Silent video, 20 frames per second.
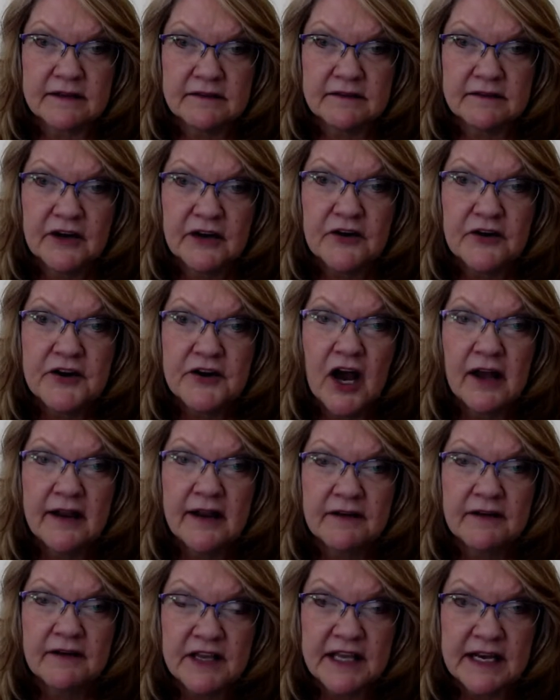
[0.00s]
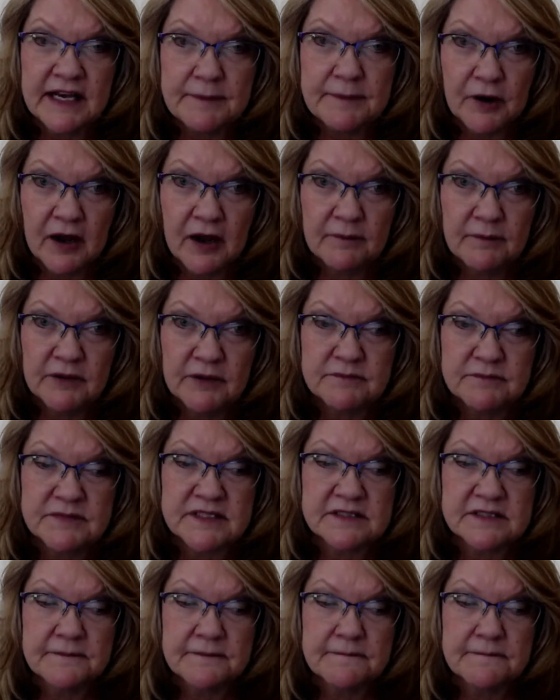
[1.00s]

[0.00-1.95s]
They're not having any problems.